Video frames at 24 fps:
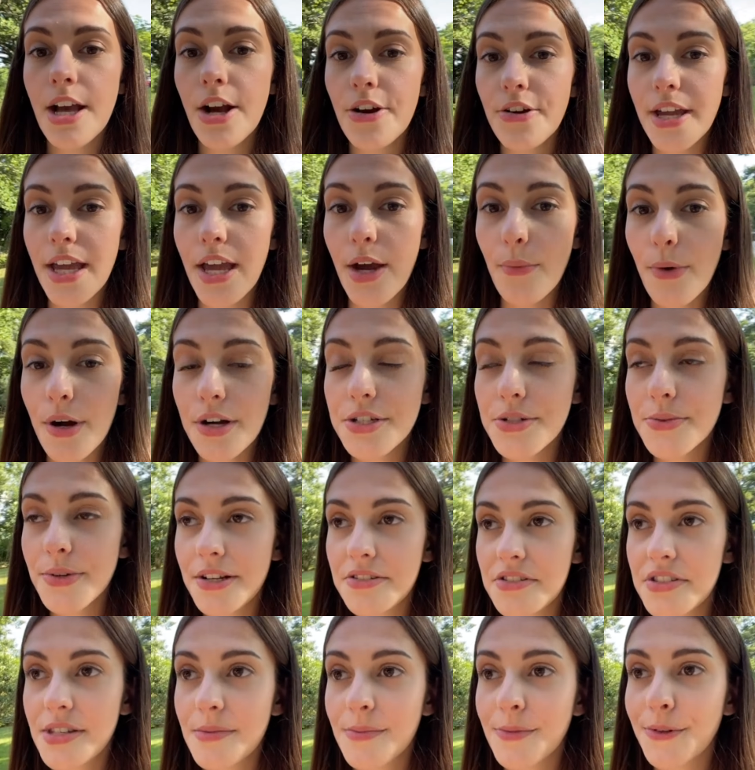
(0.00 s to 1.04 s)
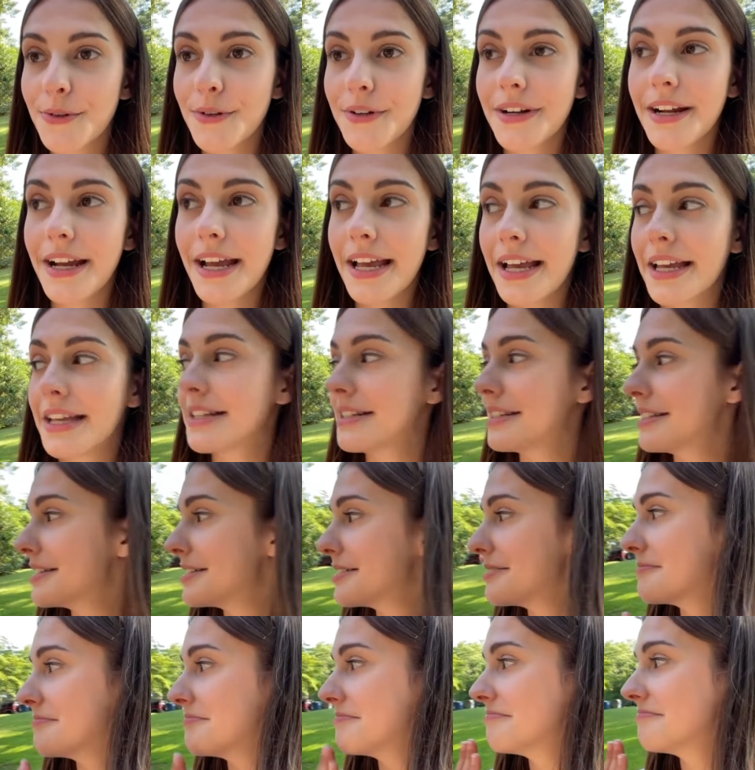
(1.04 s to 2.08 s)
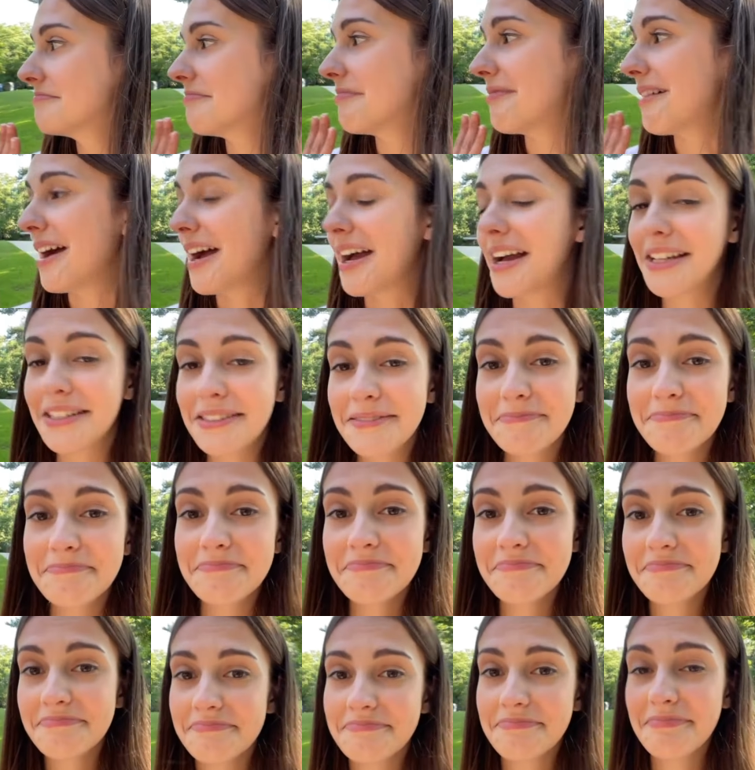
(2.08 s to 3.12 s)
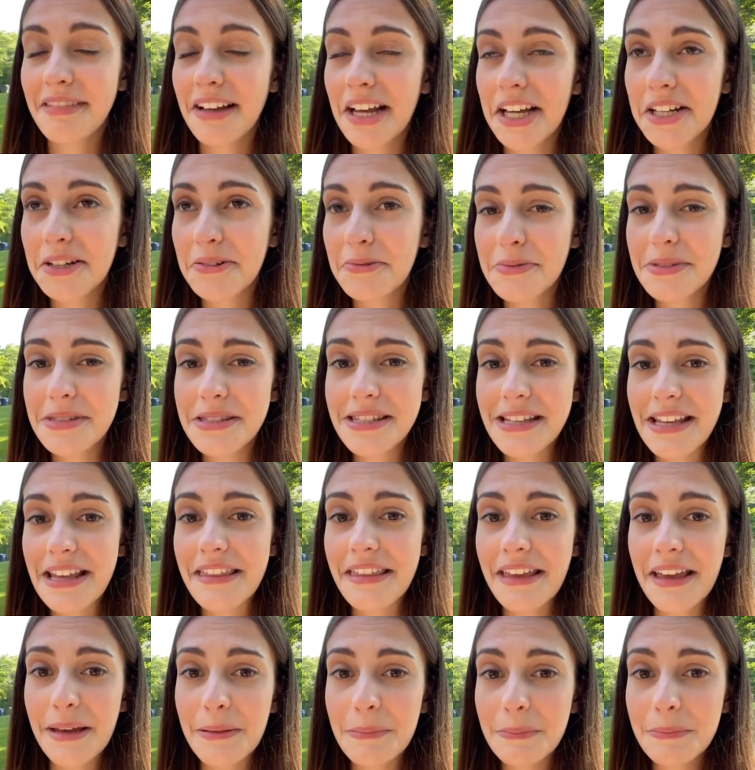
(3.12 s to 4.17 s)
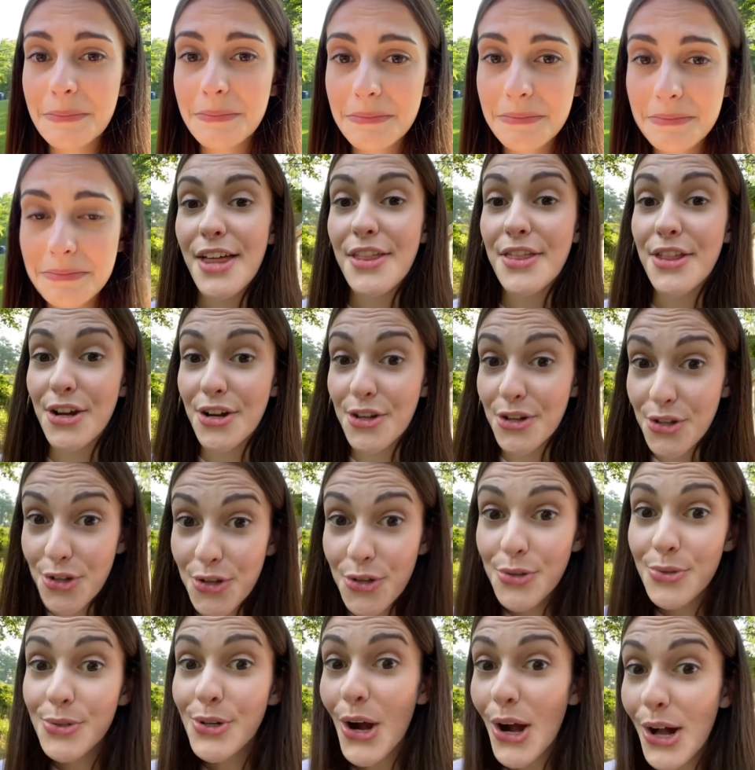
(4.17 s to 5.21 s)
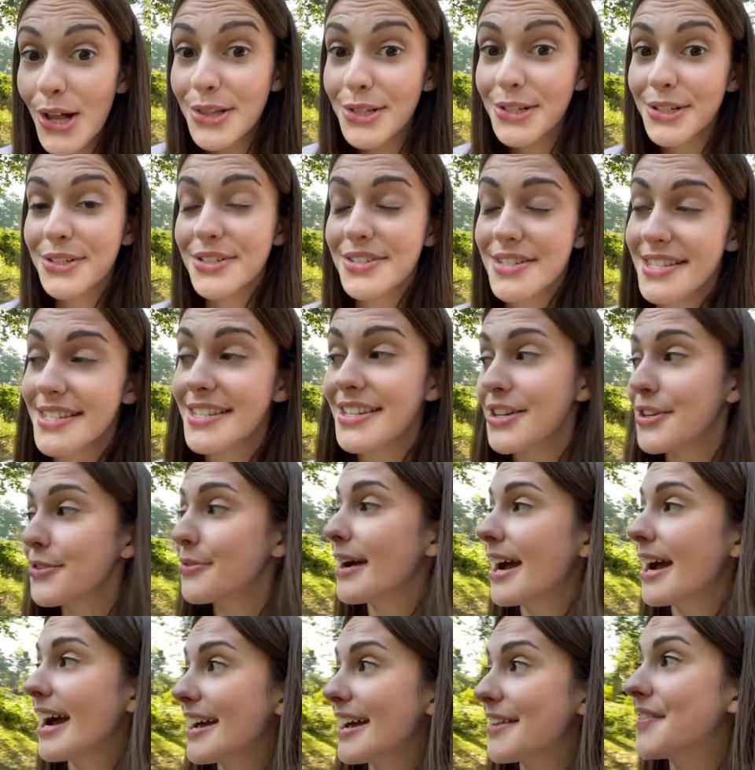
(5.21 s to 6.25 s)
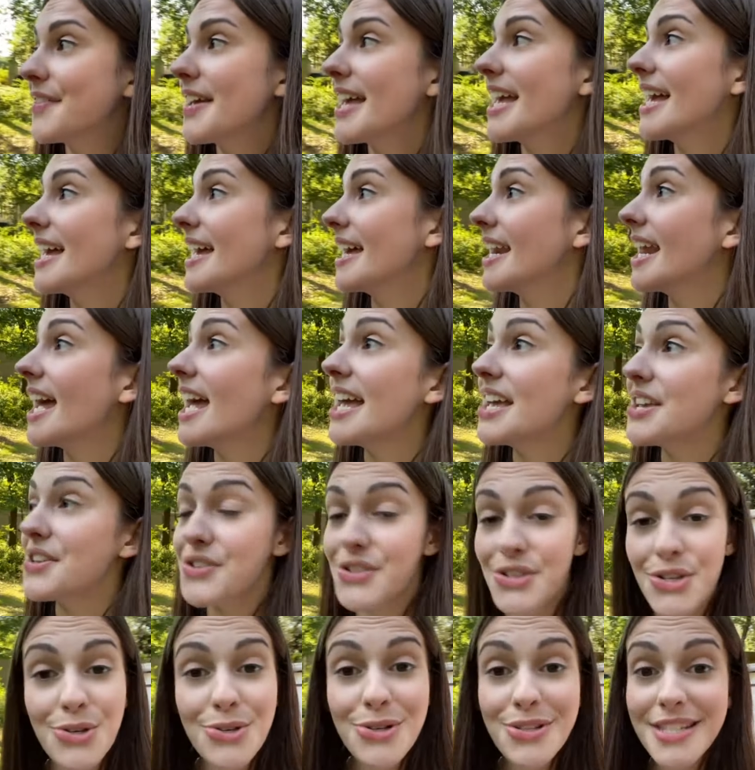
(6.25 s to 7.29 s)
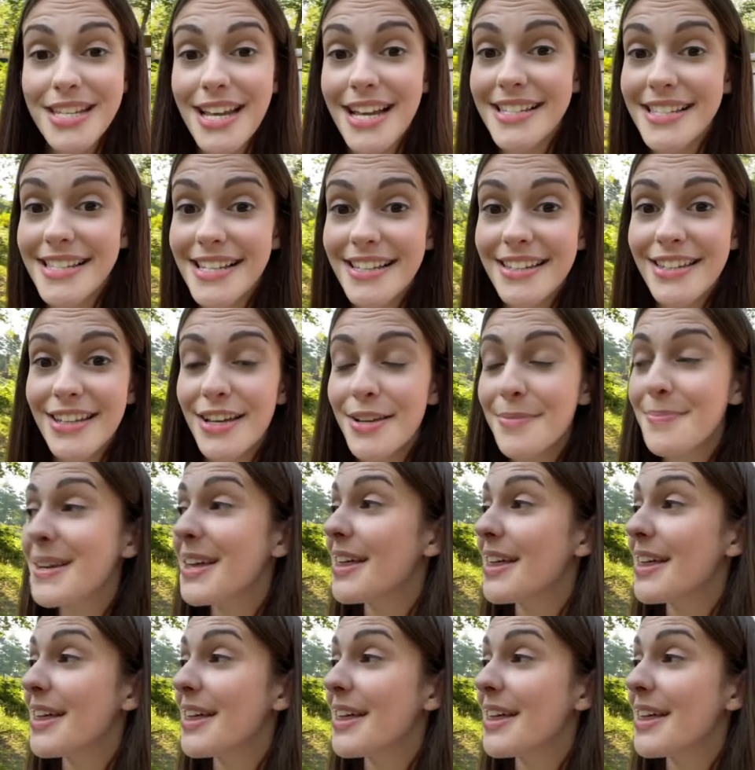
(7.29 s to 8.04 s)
Okay, I walked around some more and I don't see them. Their new collars did arrive, and as soon as I see them,